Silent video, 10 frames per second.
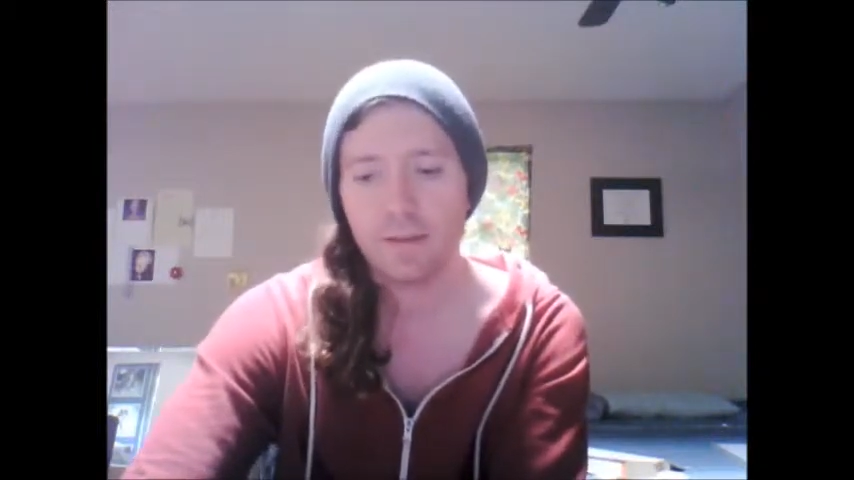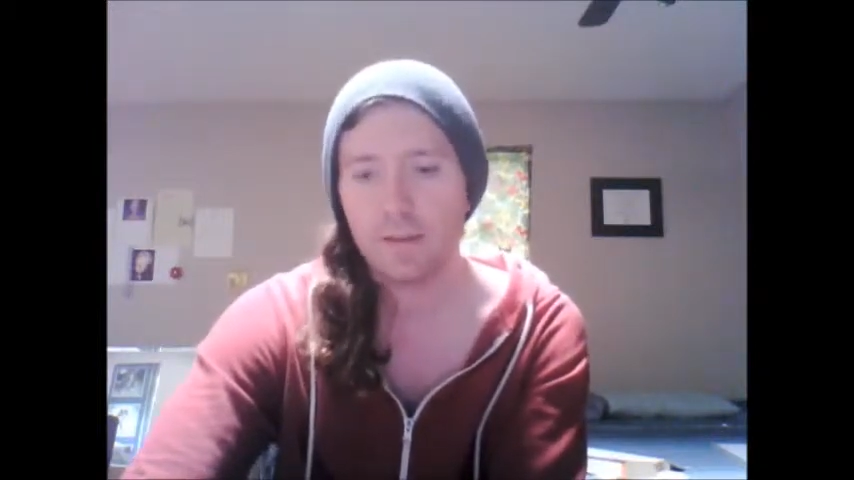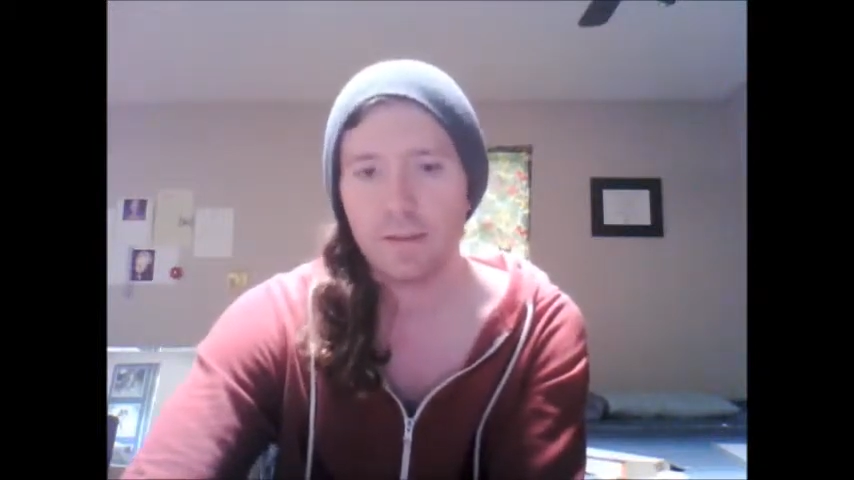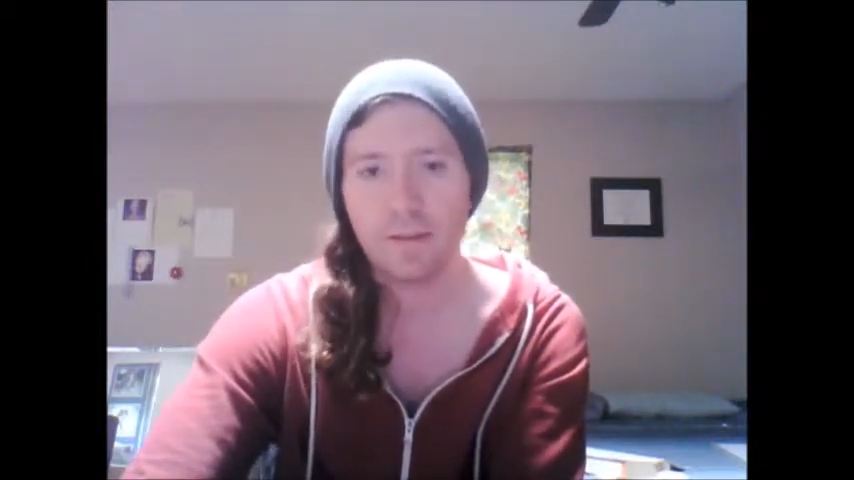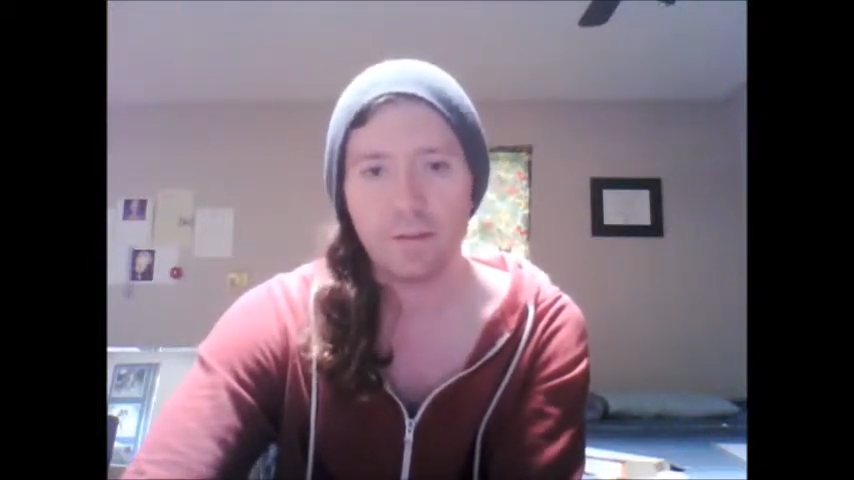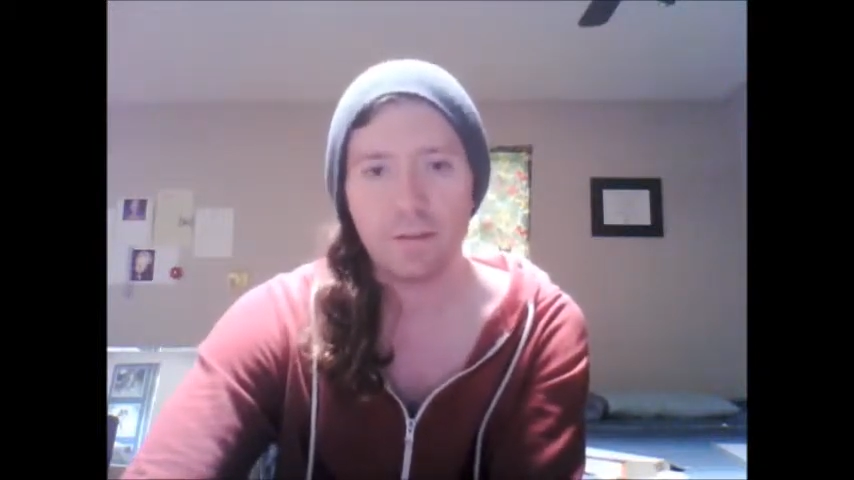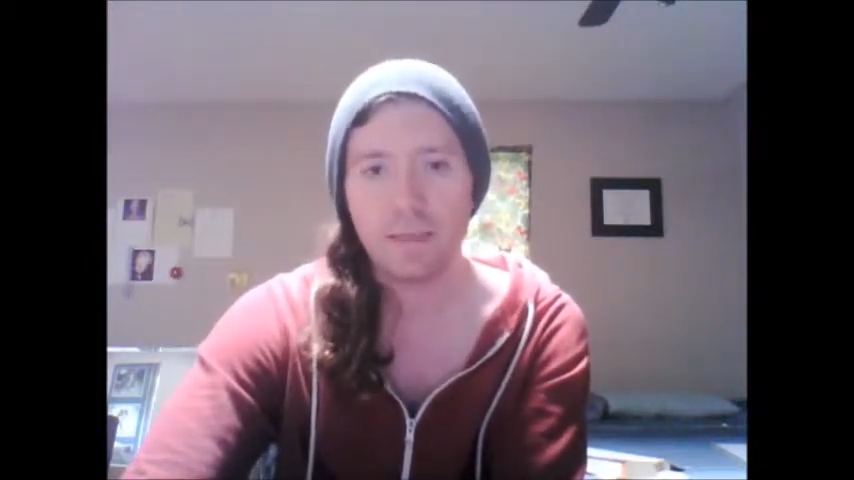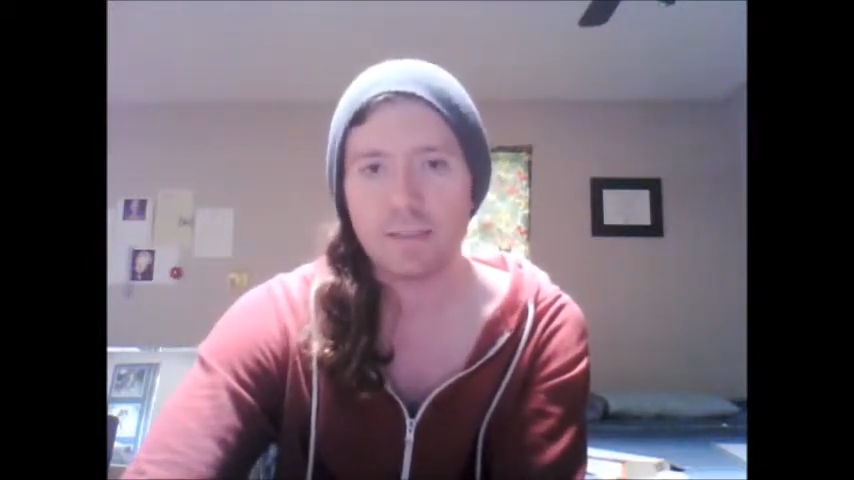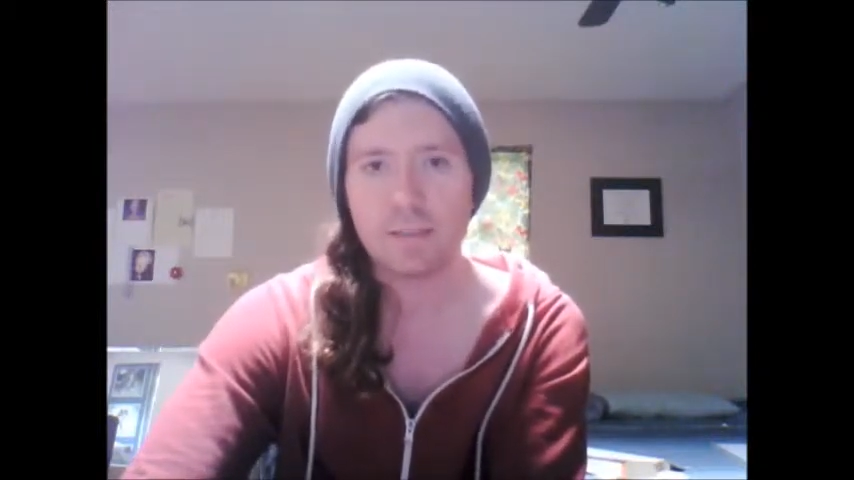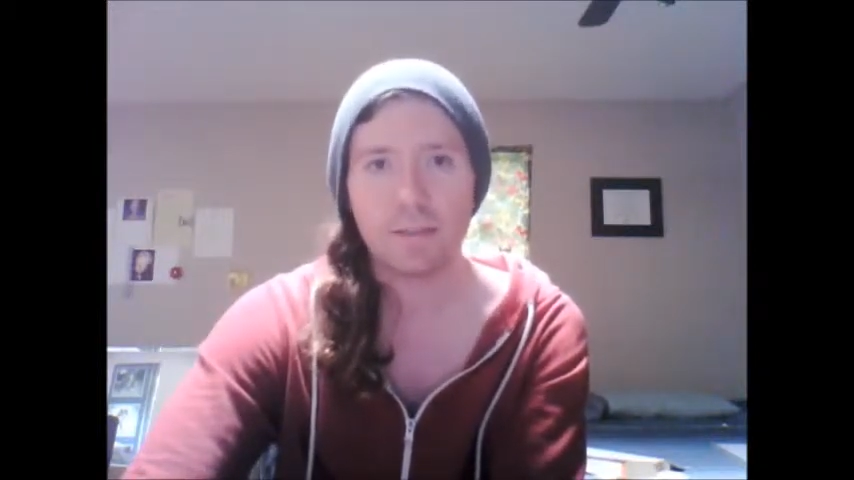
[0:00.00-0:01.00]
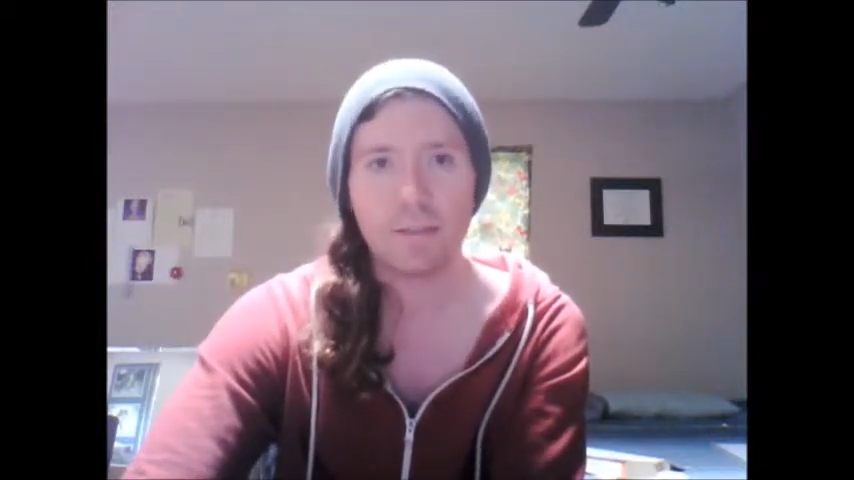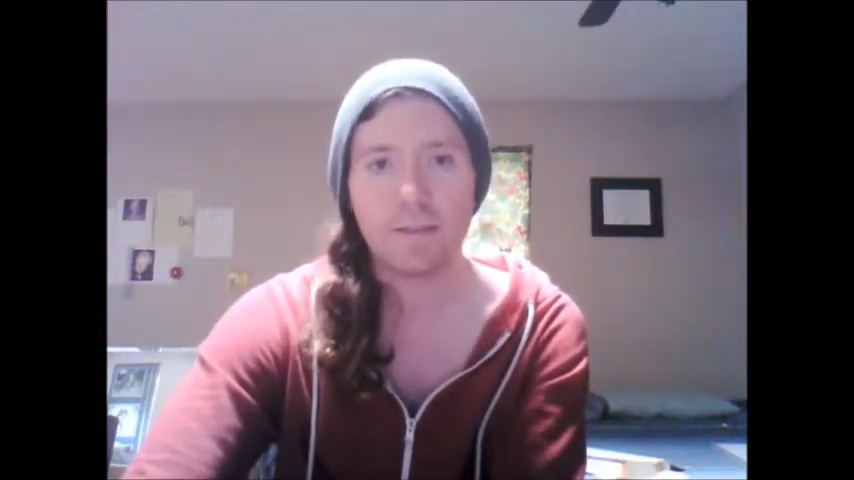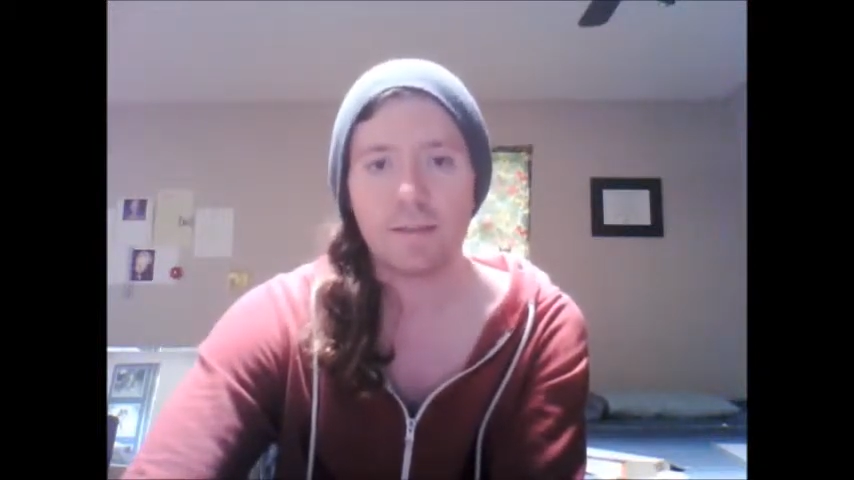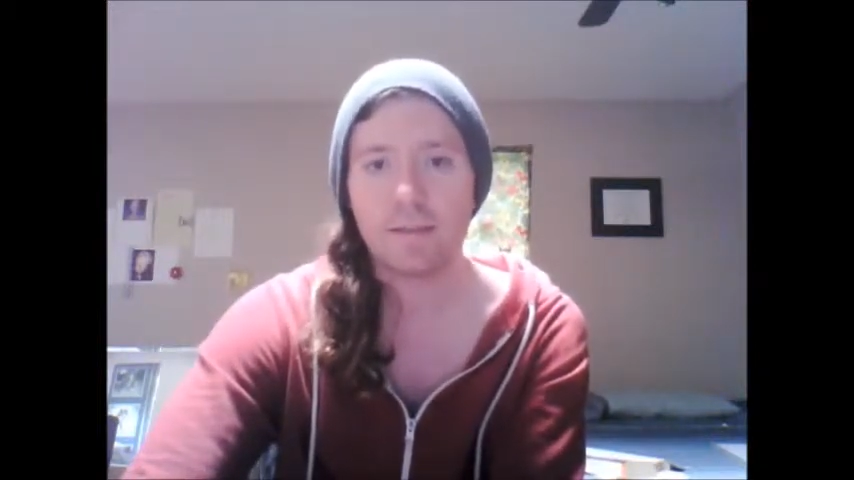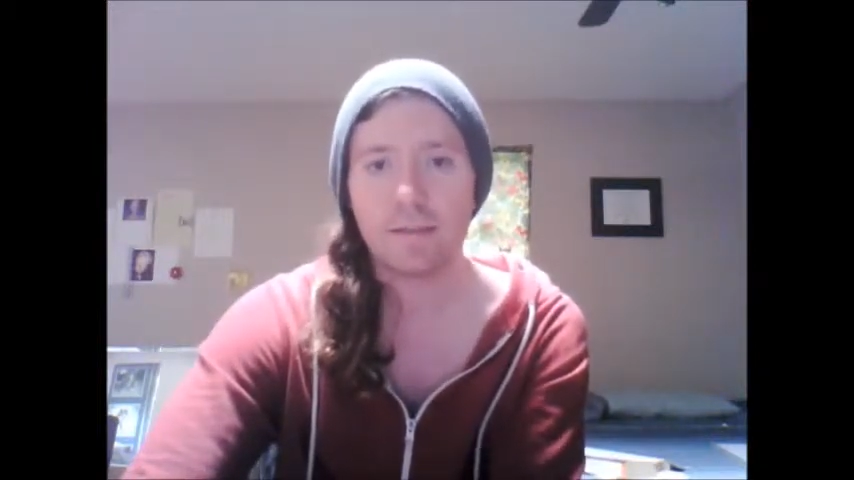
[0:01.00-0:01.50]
lecturing